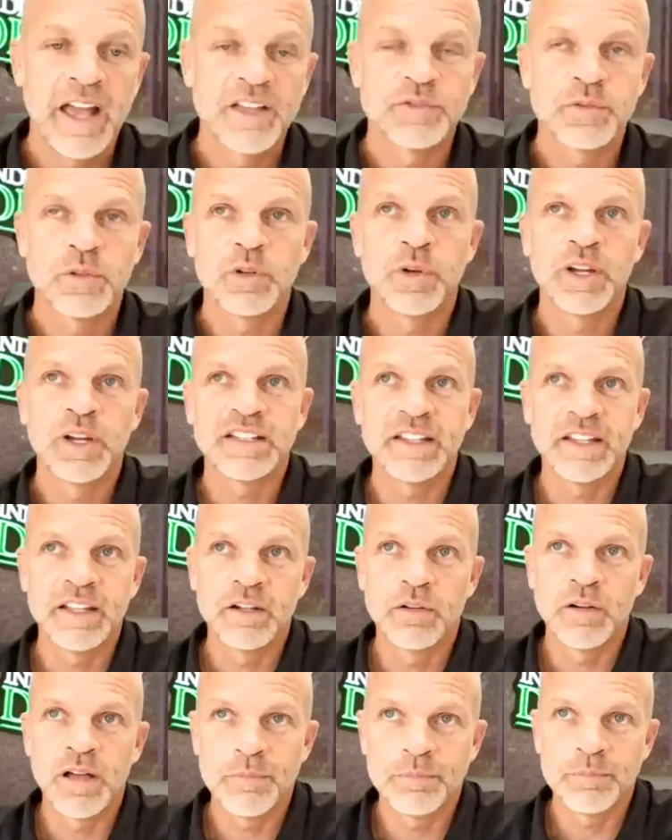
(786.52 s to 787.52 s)
guys, real quick to
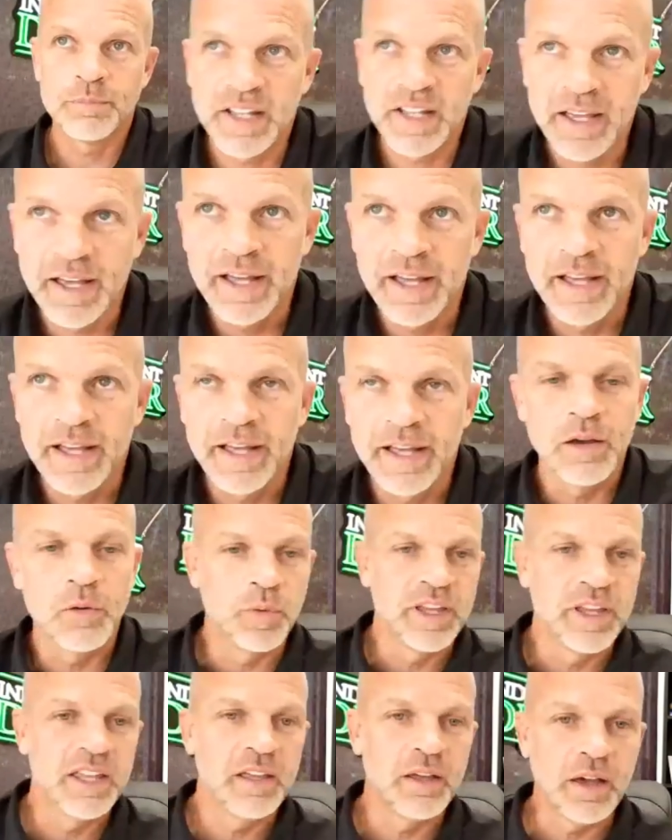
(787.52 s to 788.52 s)
interrupt. I
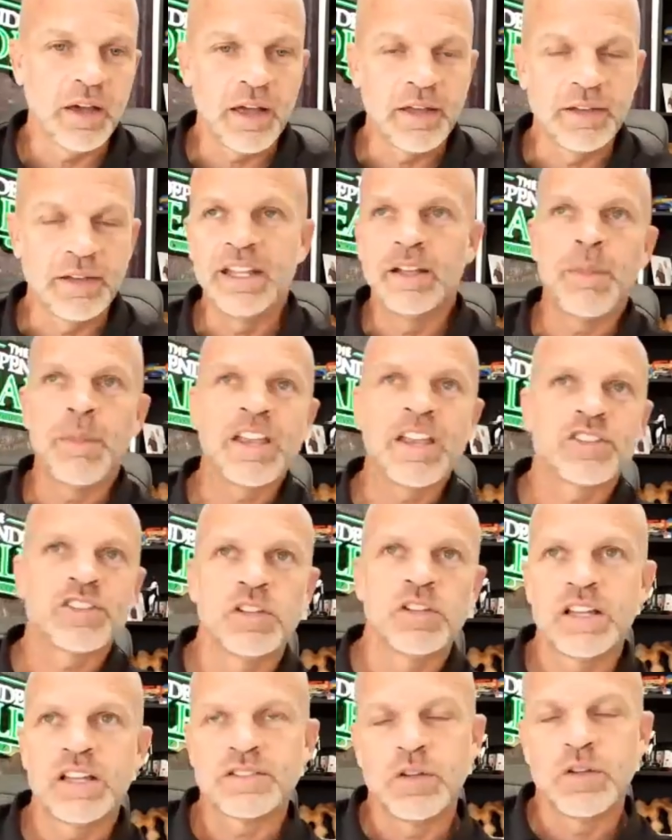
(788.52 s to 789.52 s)
need to make
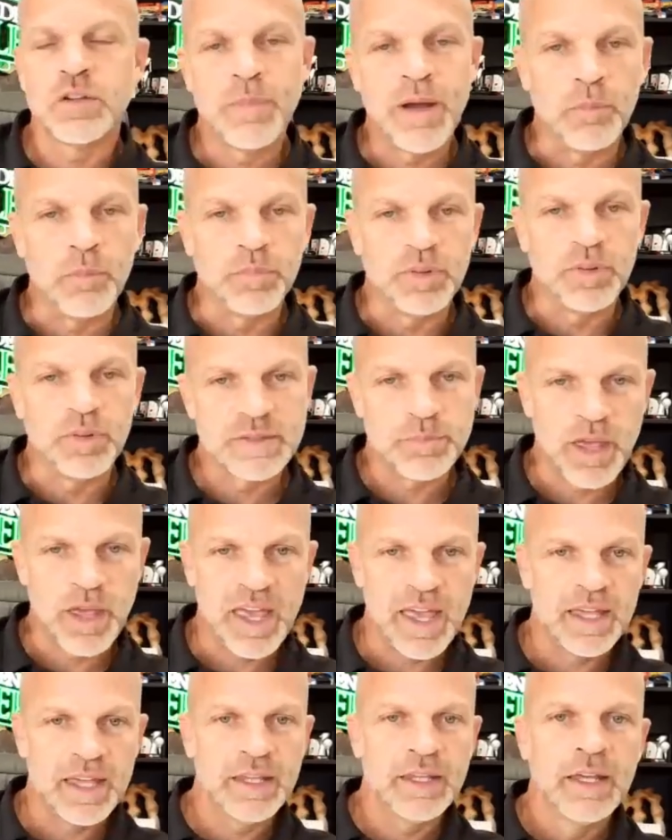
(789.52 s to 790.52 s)
sure you guys know about
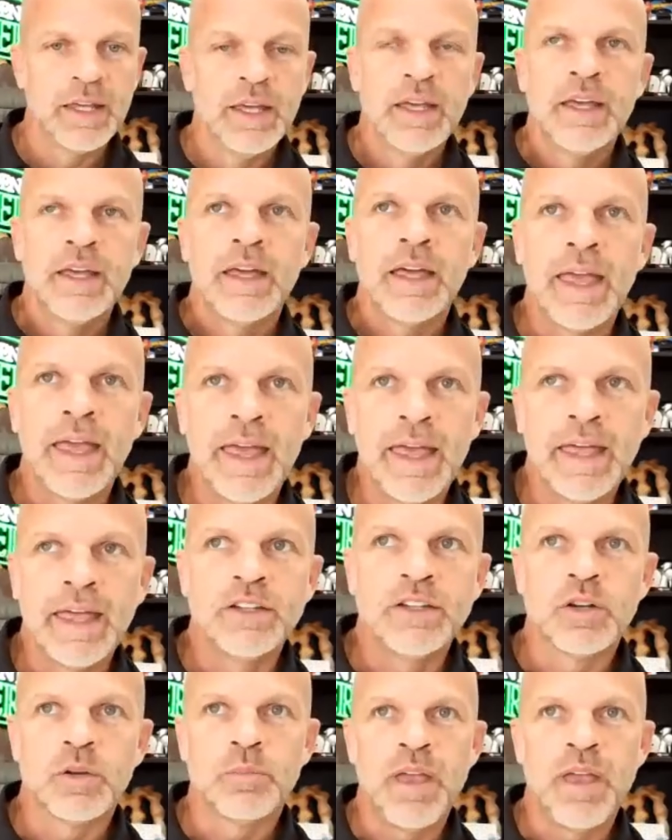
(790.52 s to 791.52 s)
Blytzpay
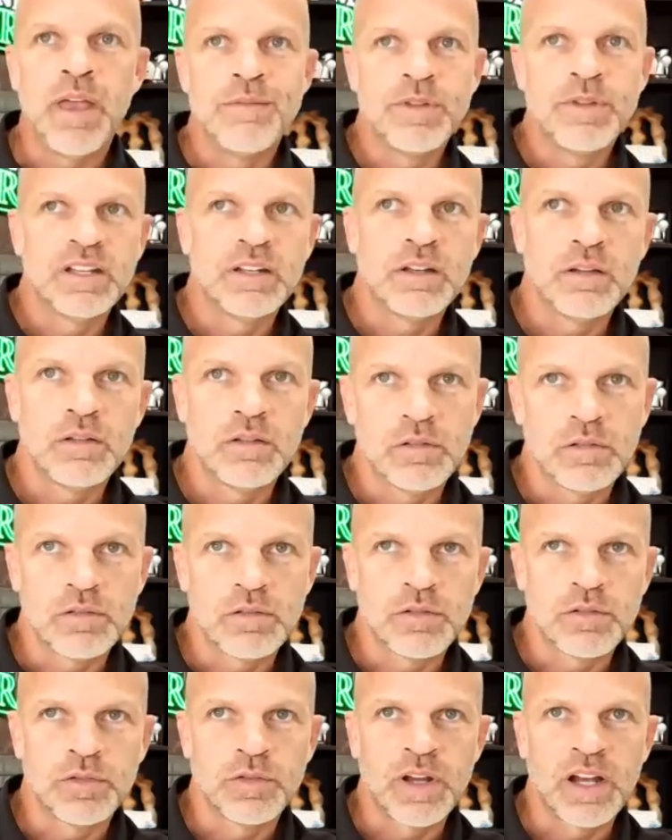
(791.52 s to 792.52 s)
and your payment
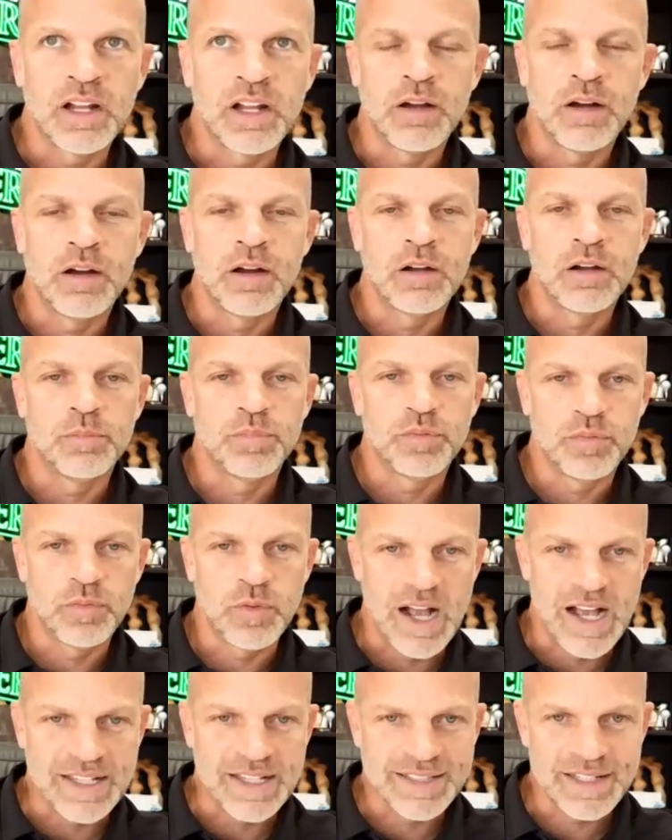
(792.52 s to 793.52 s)
credit card
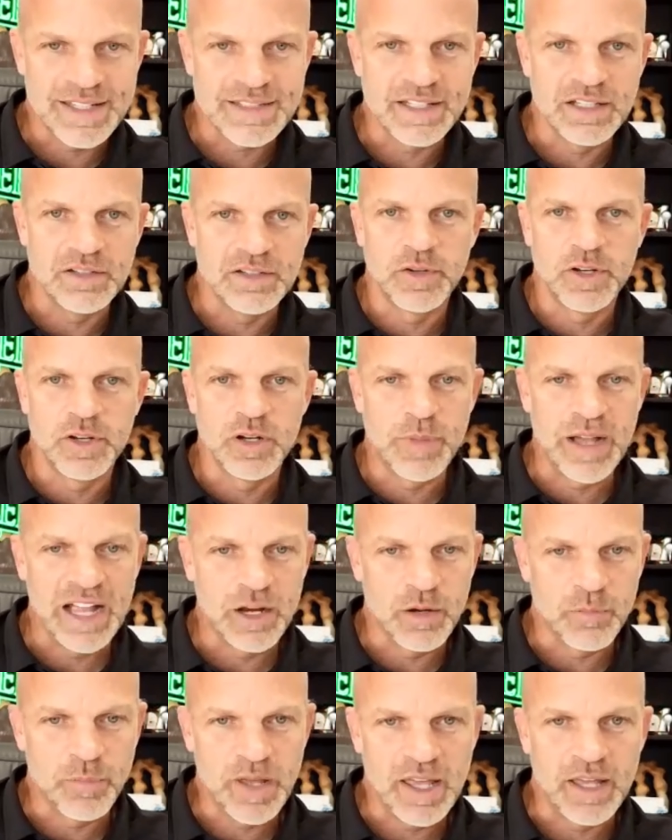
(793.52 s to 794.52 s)
processing for your buy
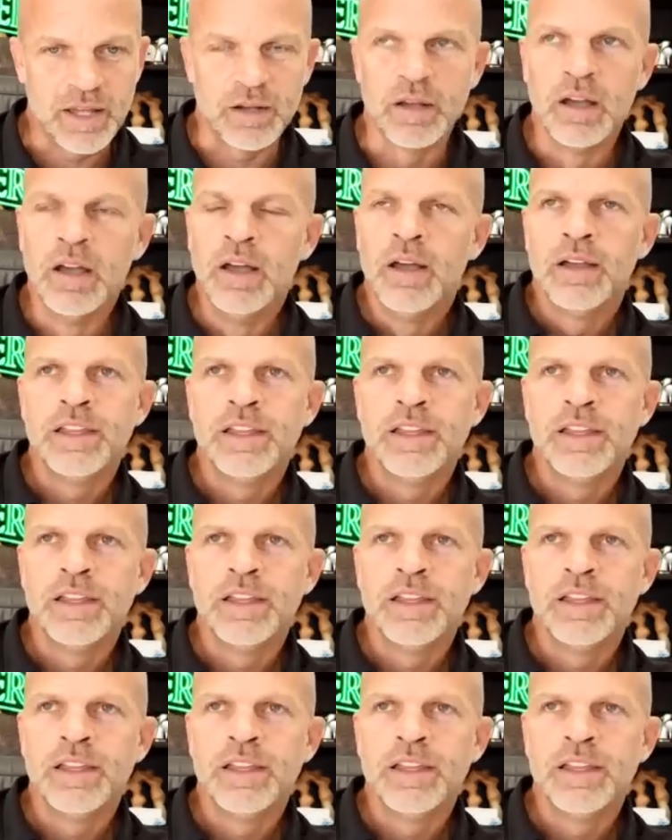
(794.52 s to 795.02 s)
here, pay here.